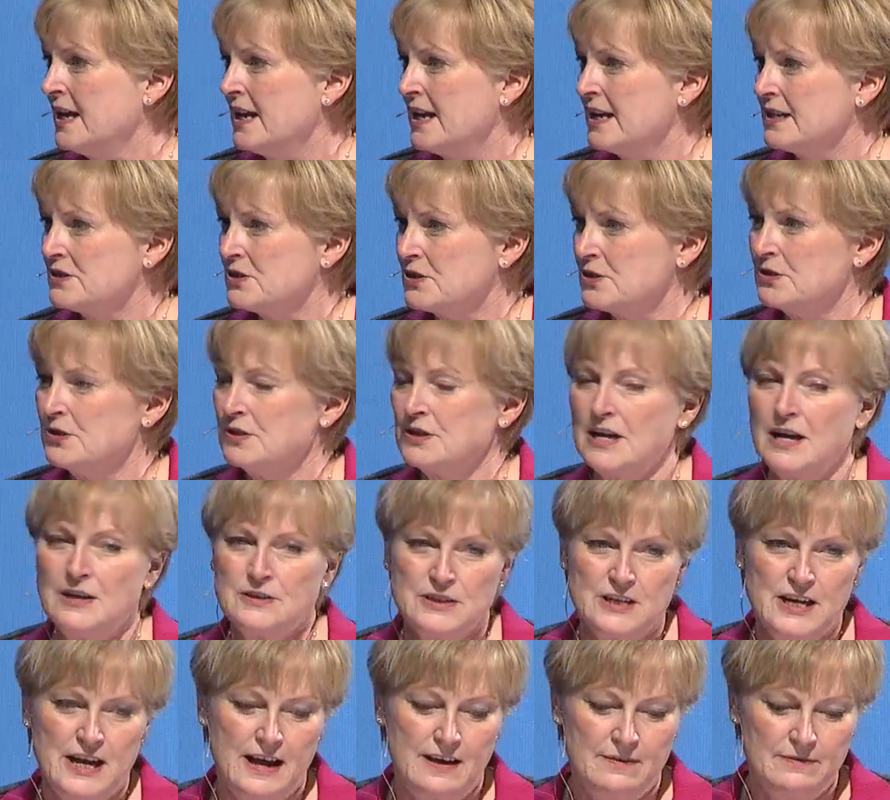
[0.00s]
has turned out
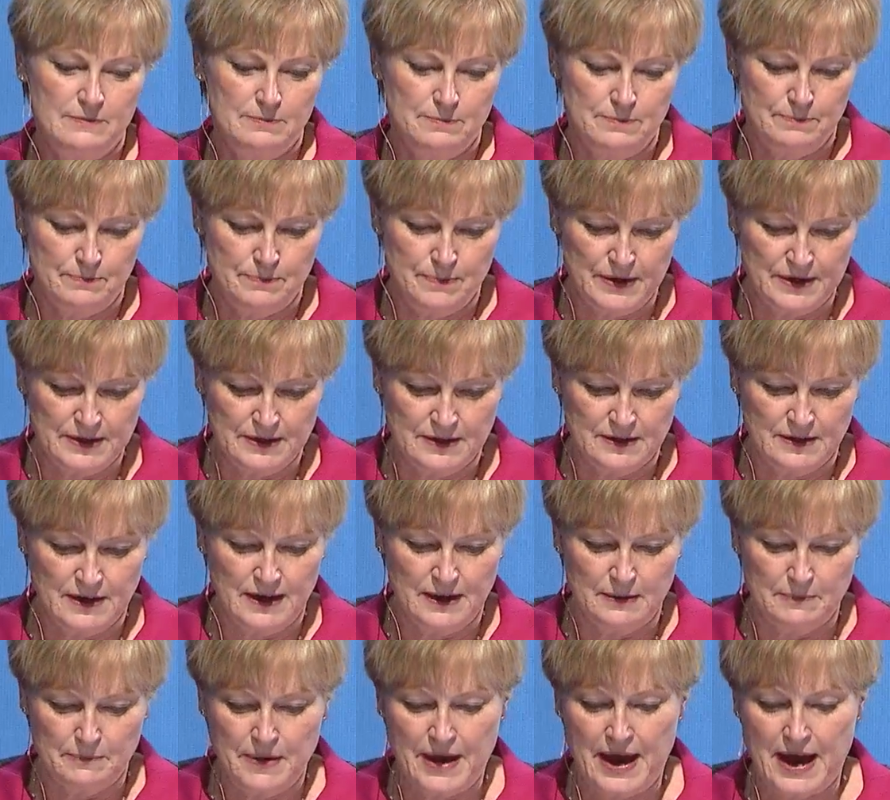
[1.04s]
to have a big
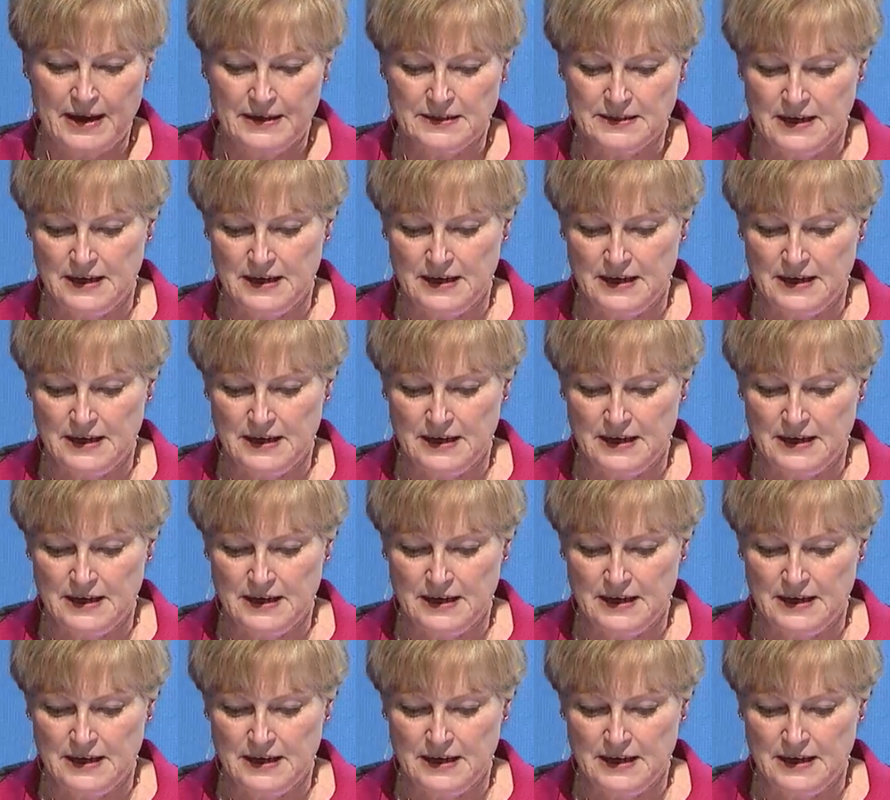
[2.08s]
impact